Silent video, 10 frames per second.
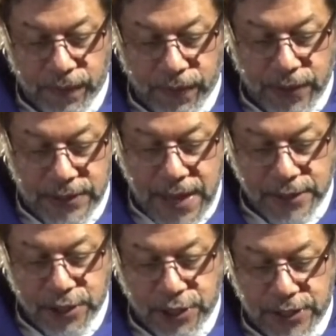they said
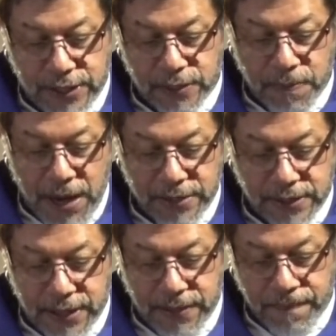to Jesus,
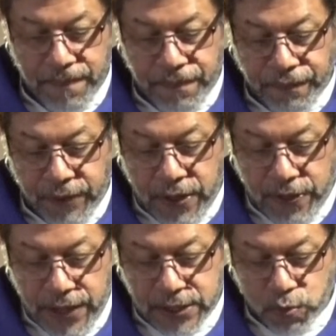"Master,
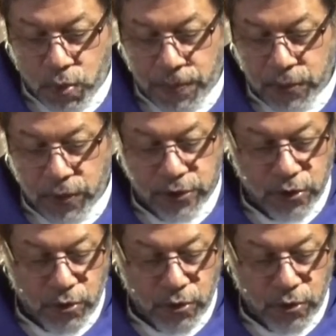this woman was